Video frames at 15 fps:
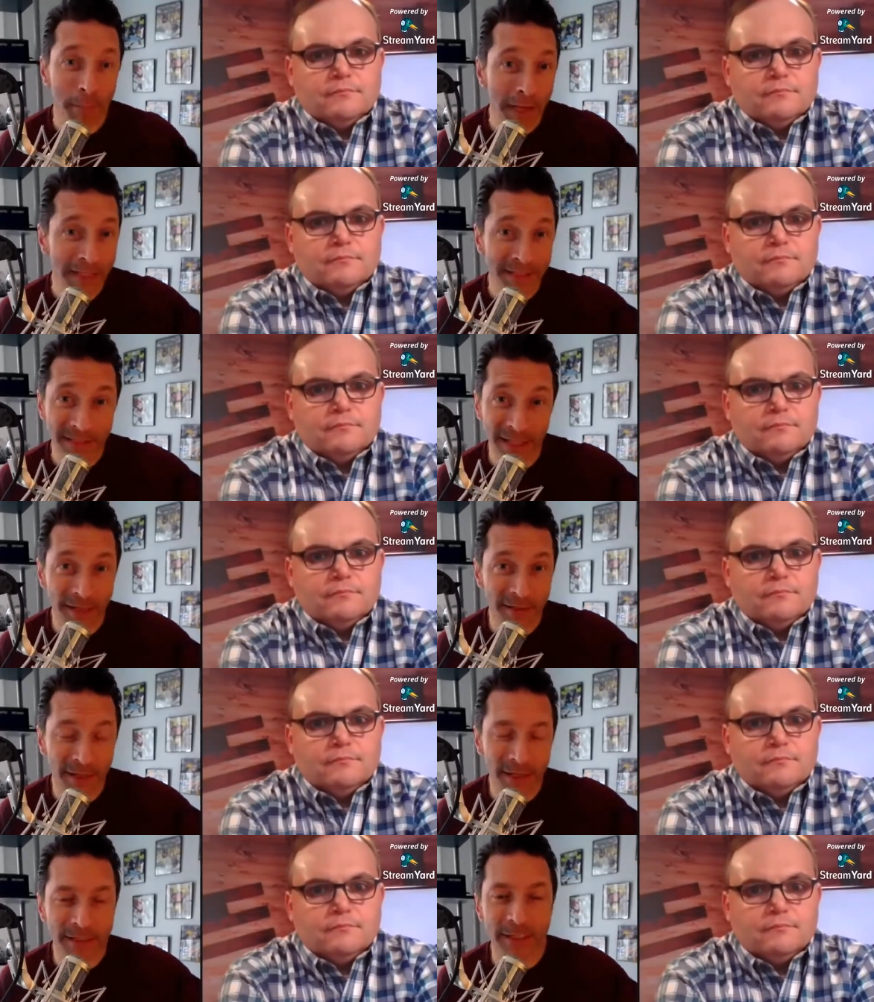Speaker 1: My
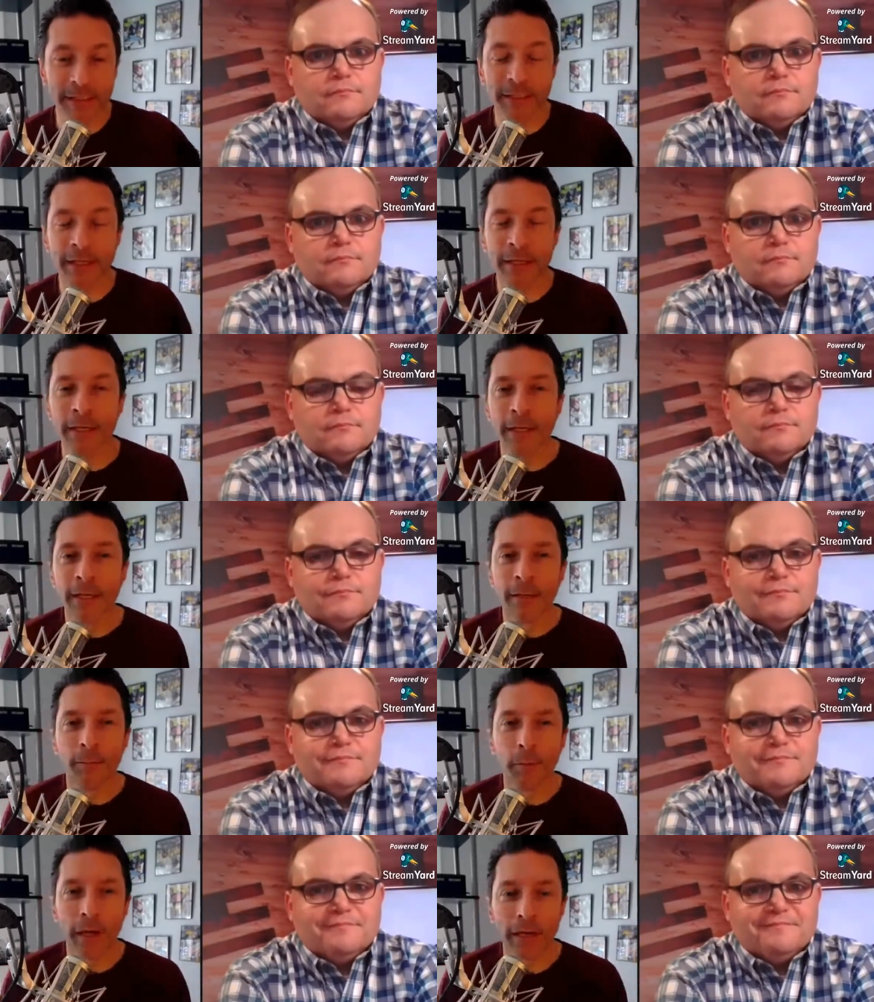son doesn't,
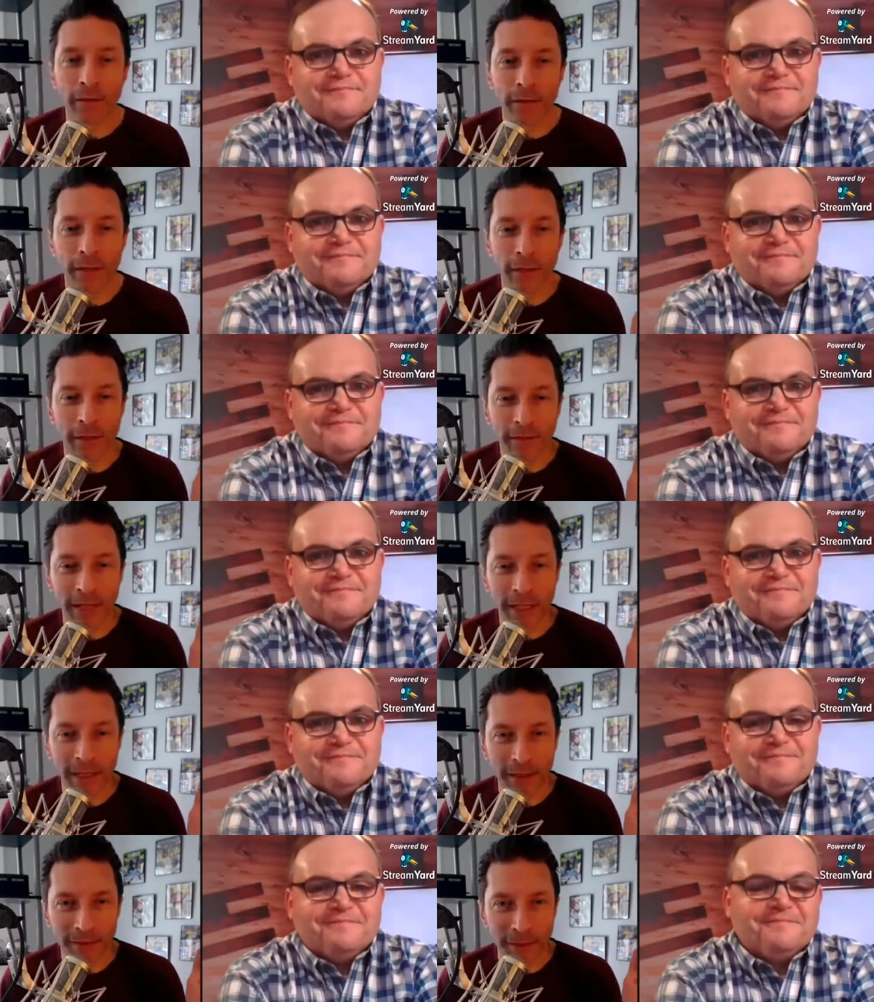but the,
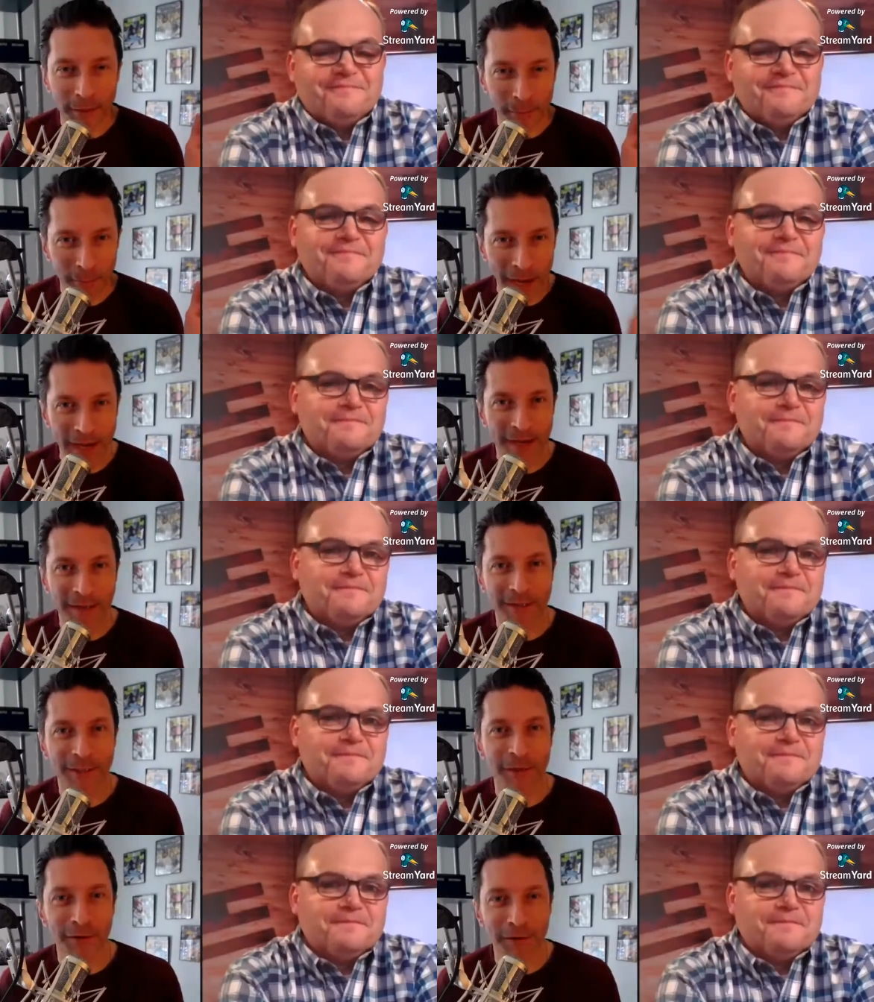the, the
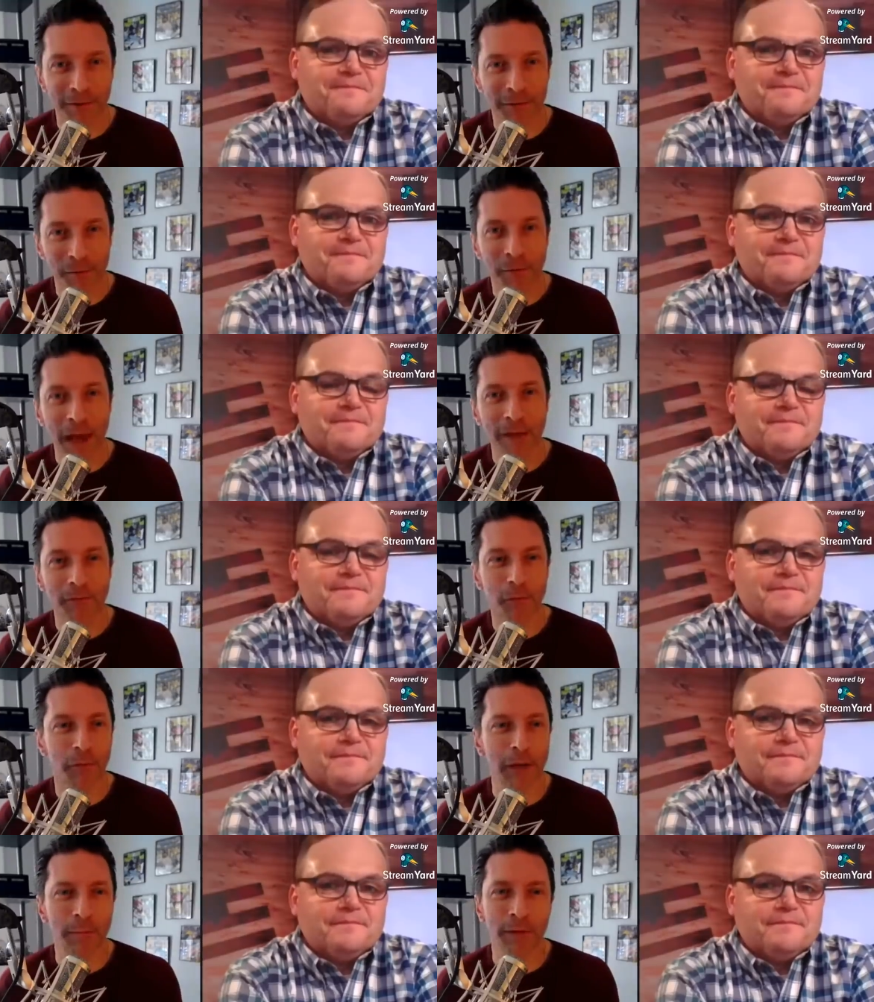magnitude of the
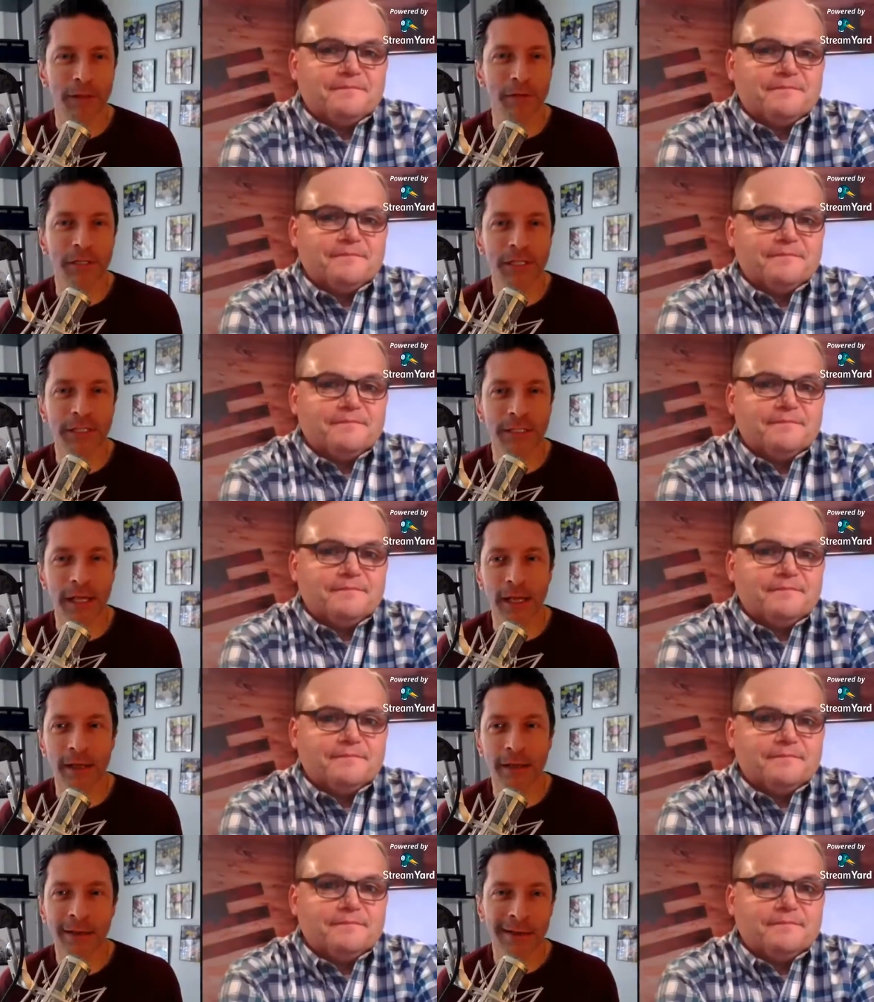rivalry, but they're just
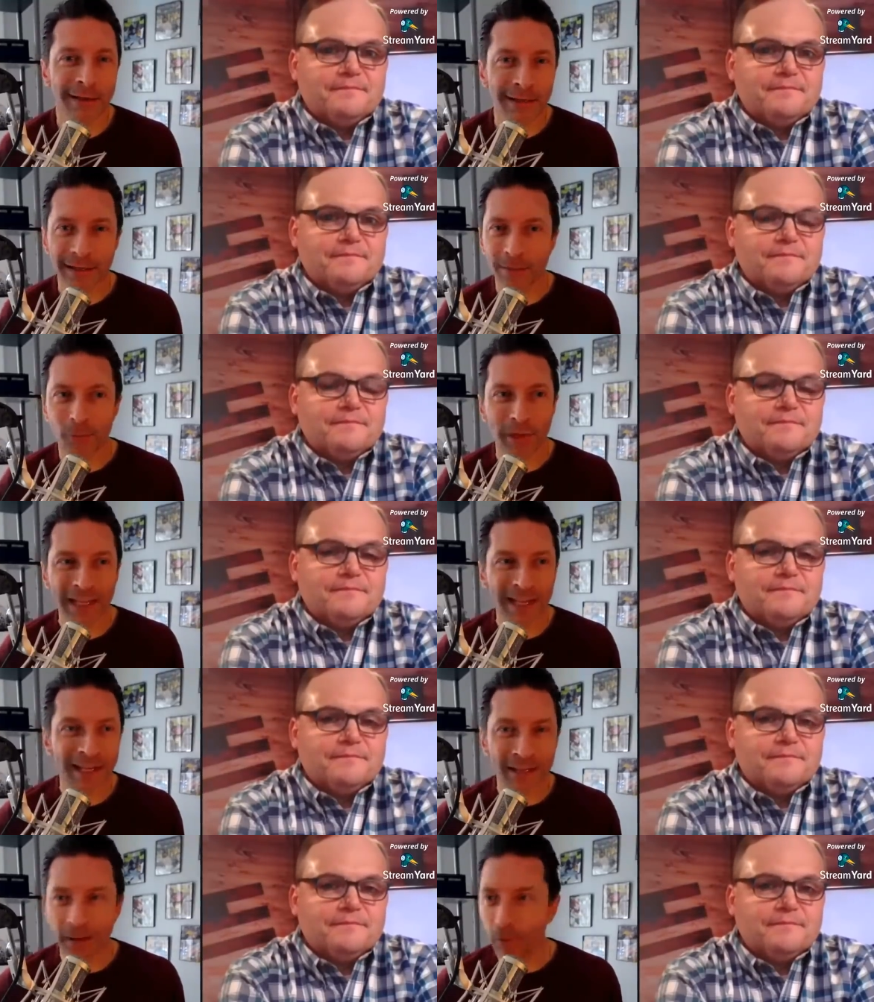saying we
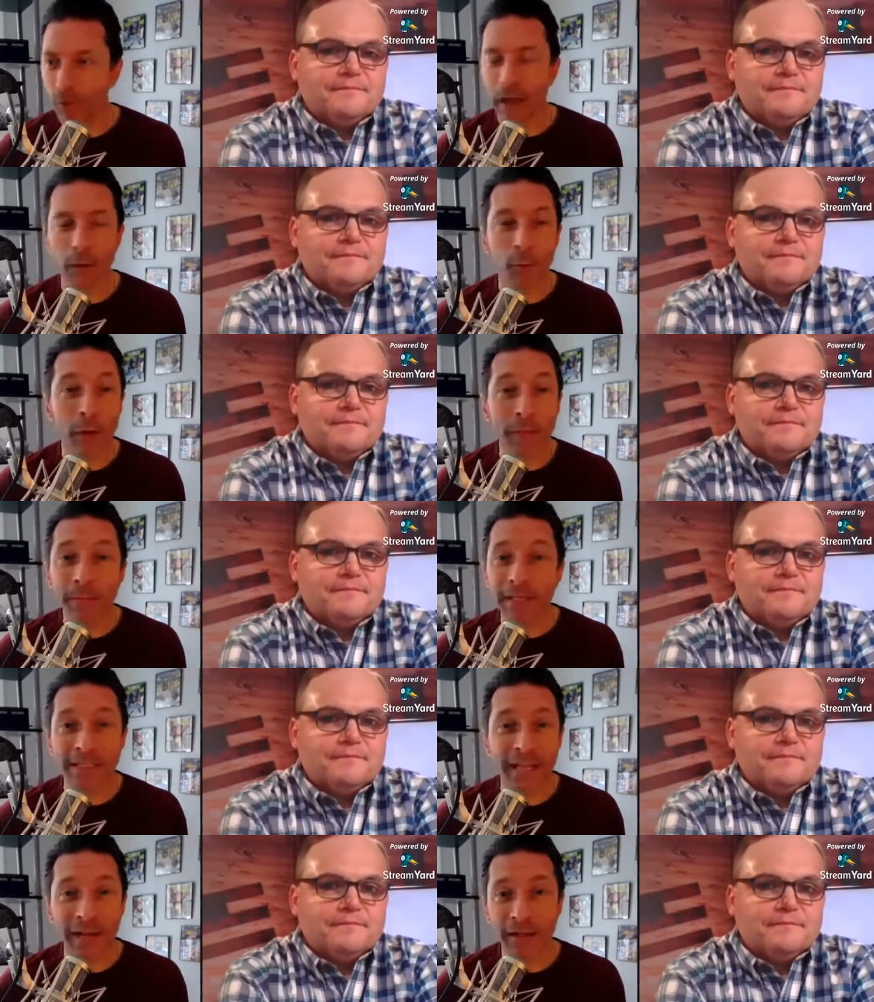get, we, we
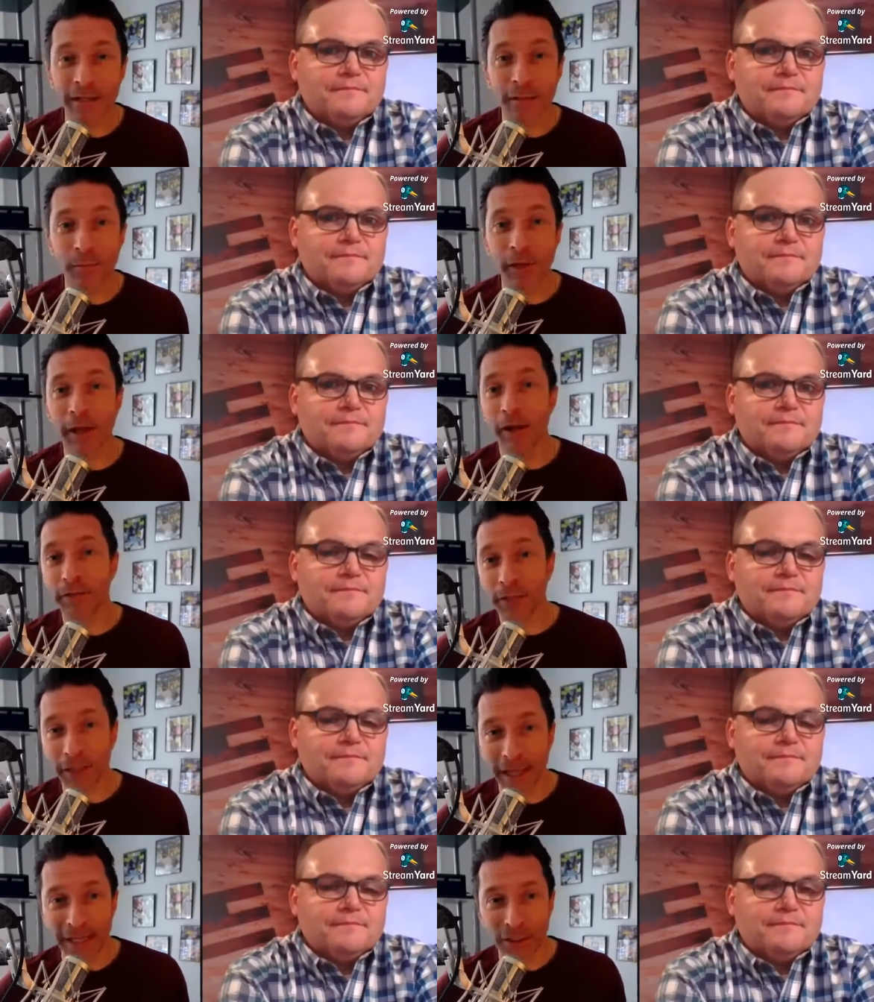missed out on the
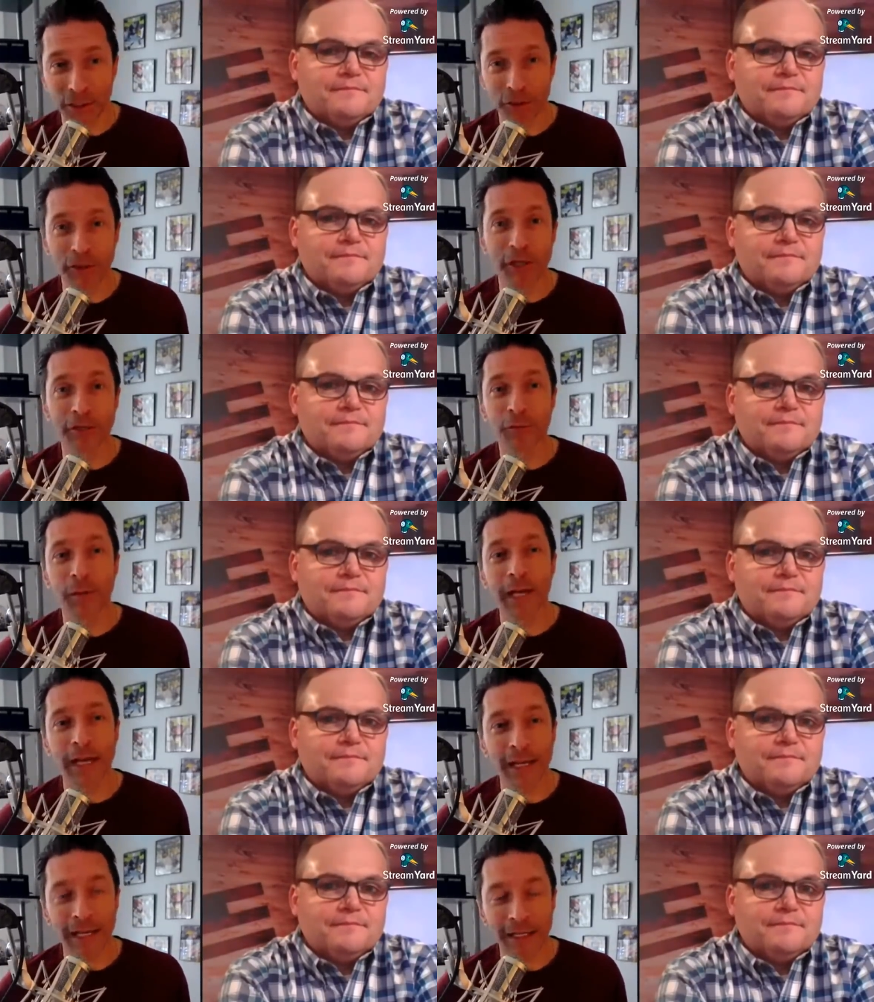playoffs the last two years. We
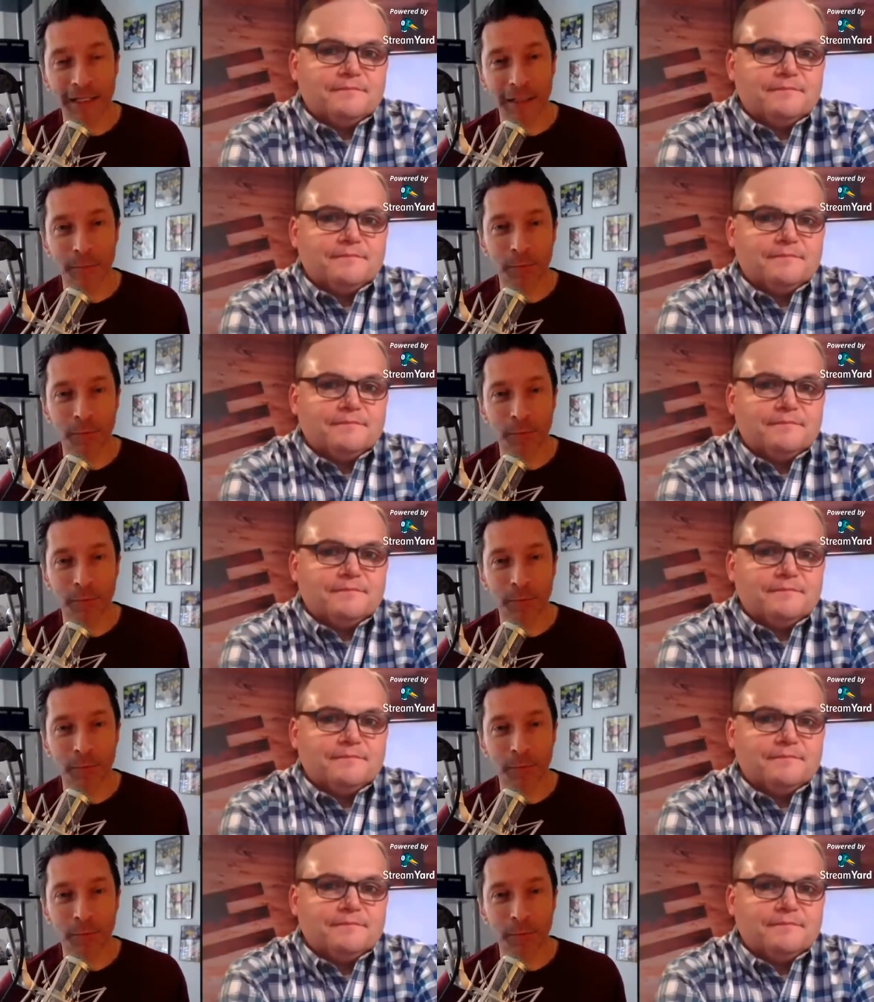got to get to the